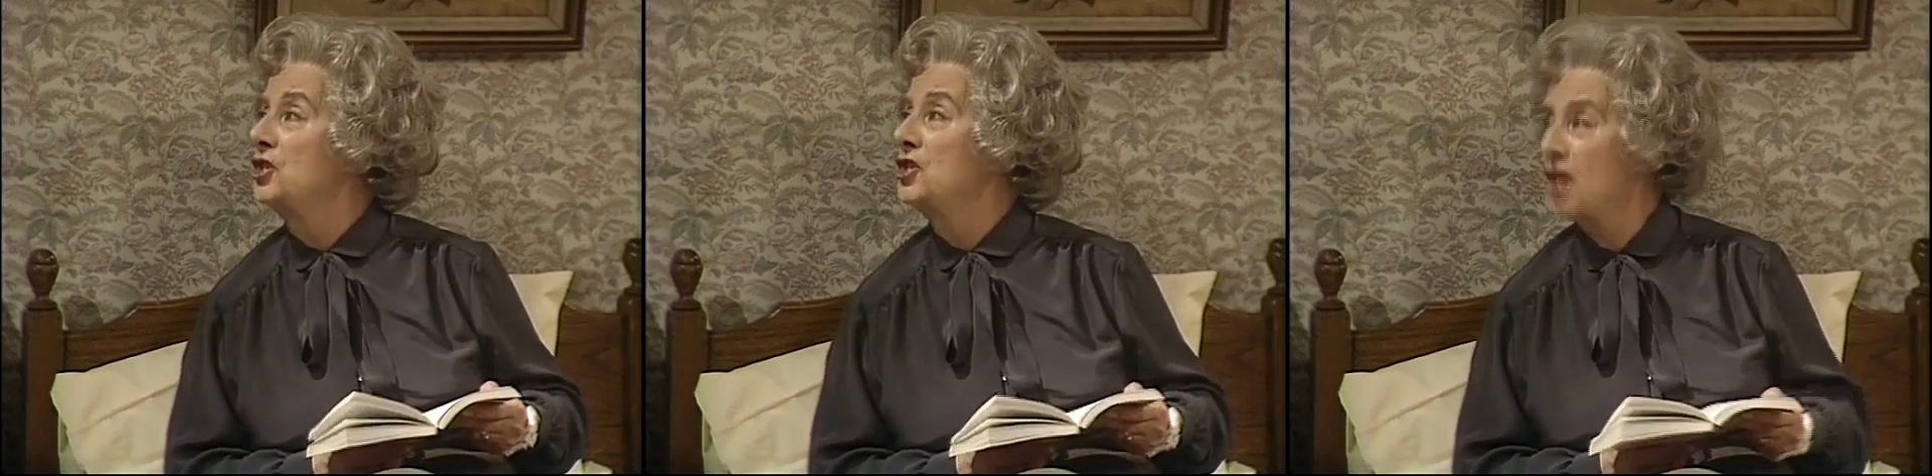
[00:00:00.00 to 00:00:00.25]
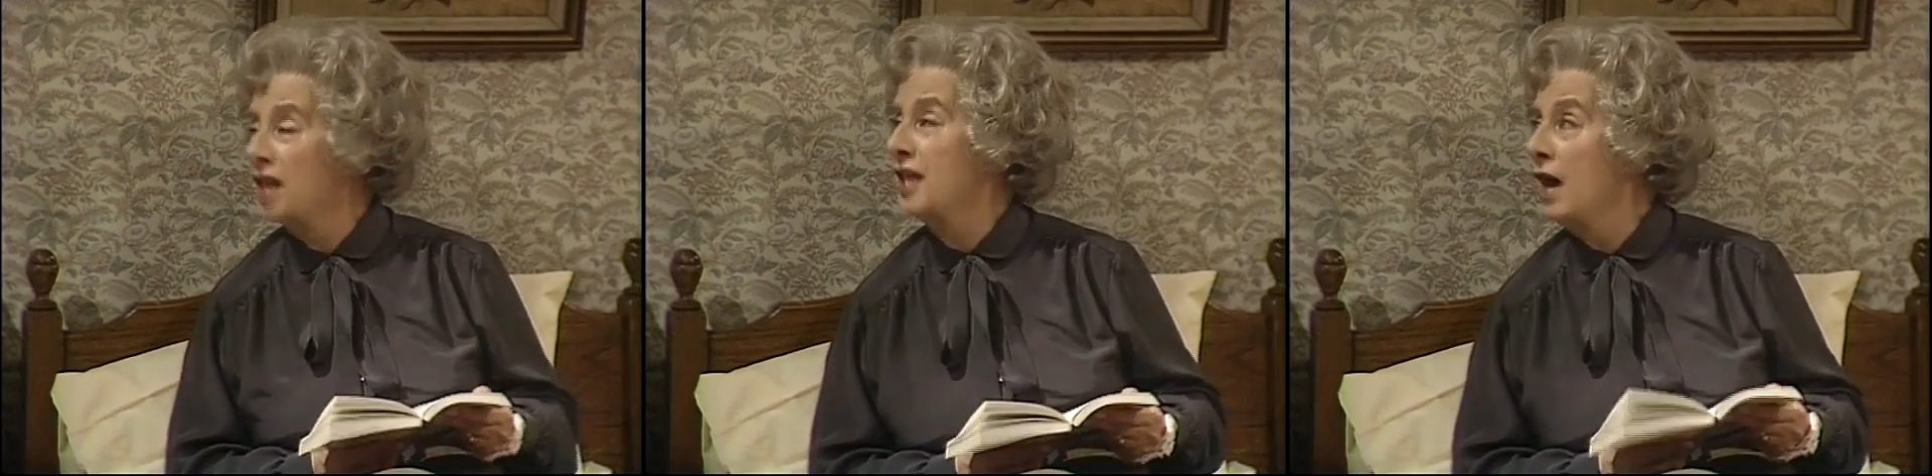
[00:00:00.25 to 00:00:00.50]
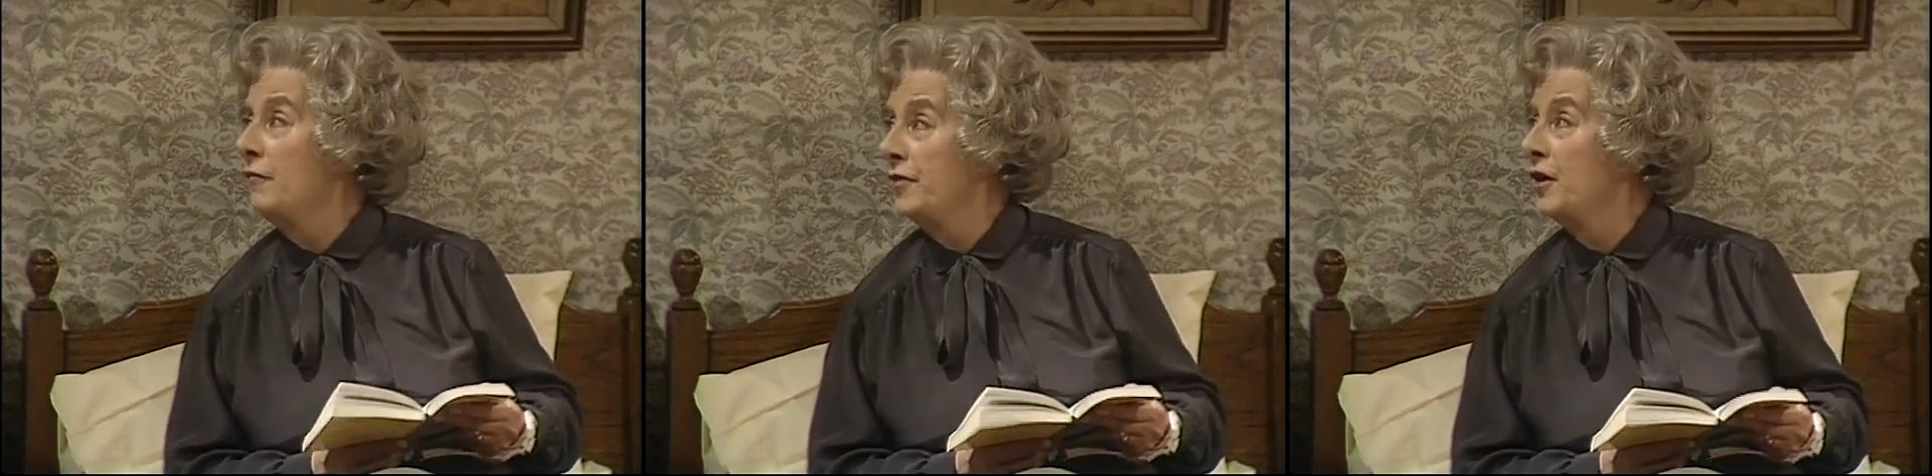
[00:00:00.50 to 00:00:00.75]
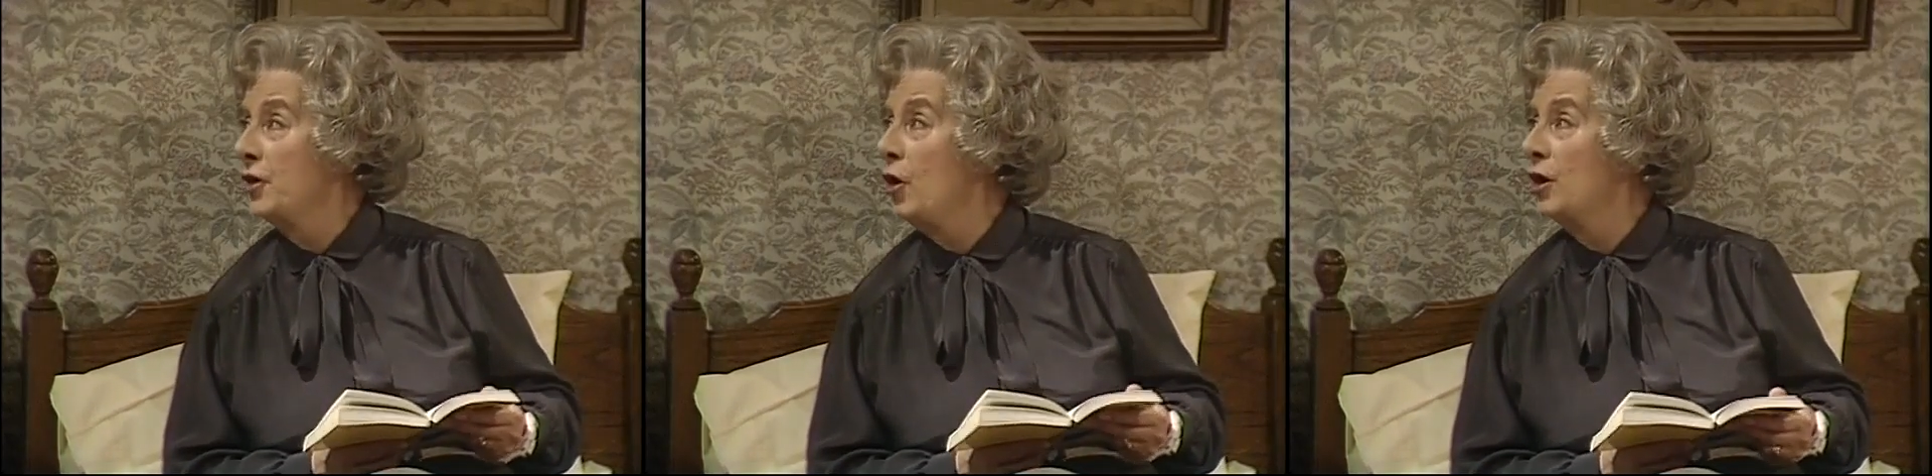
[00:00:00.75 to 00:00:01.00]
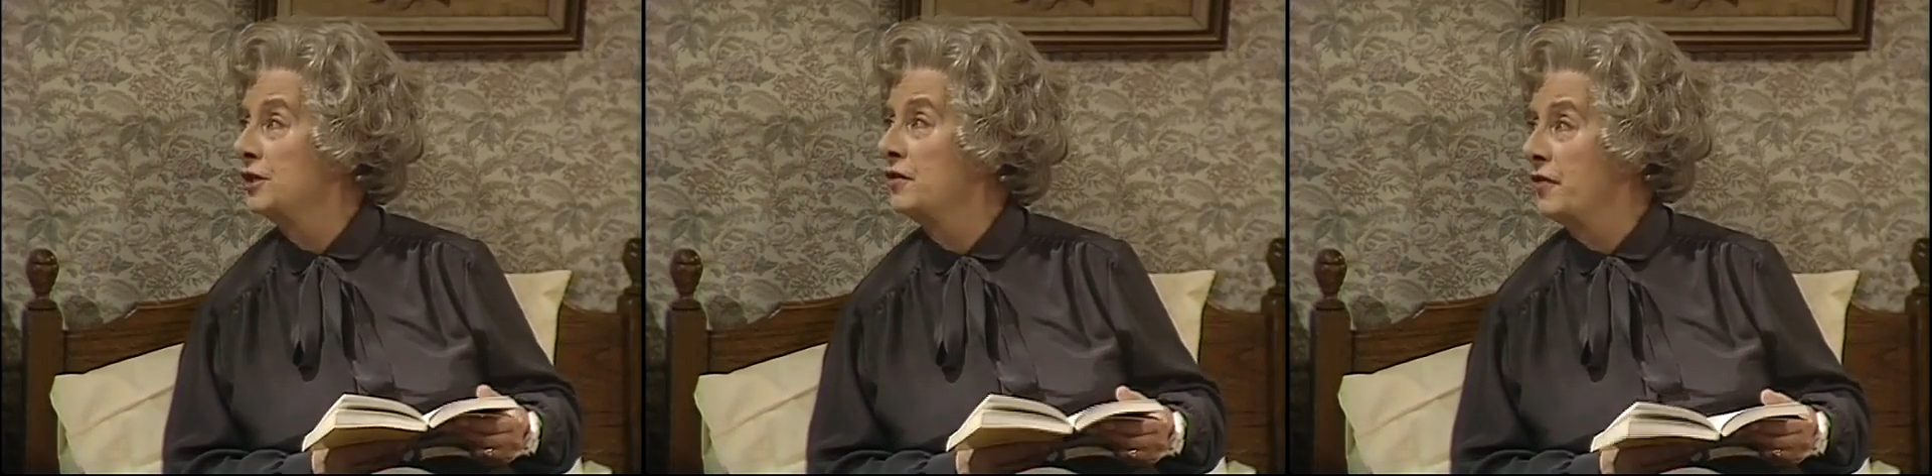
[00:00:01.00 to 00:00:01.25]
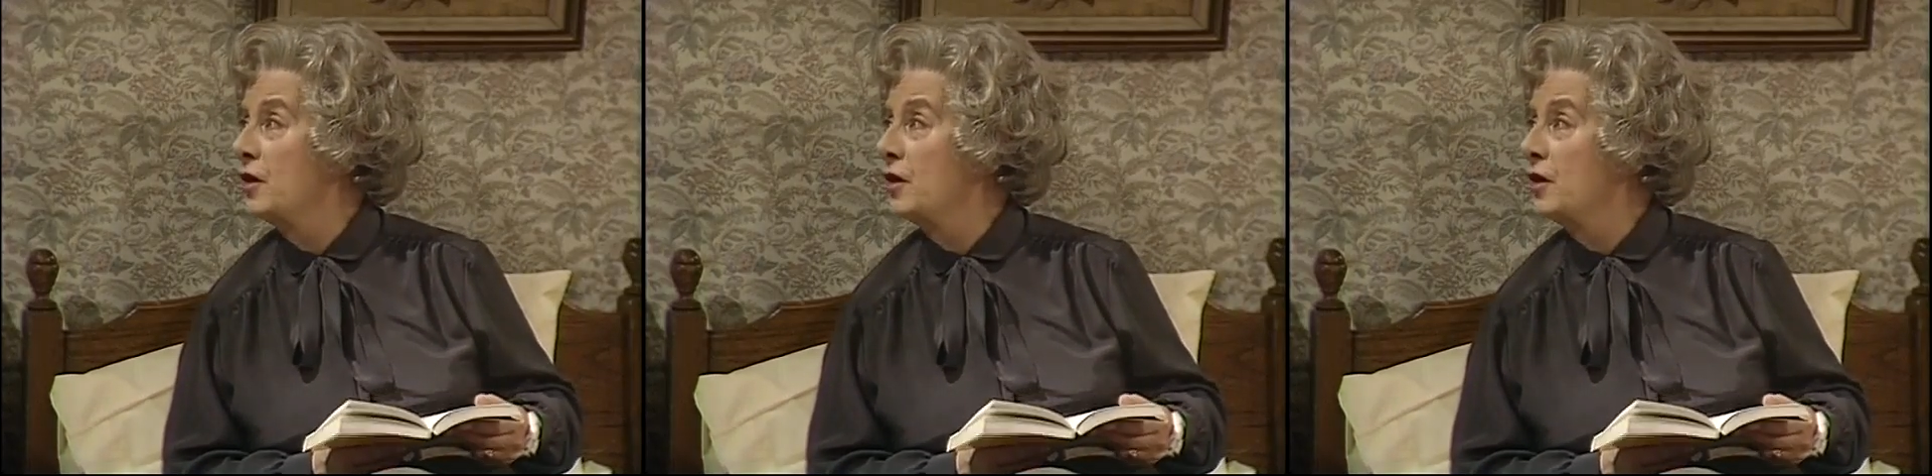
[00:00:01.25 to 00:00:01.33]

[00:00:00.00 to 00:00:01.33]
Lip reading: shut out the noise of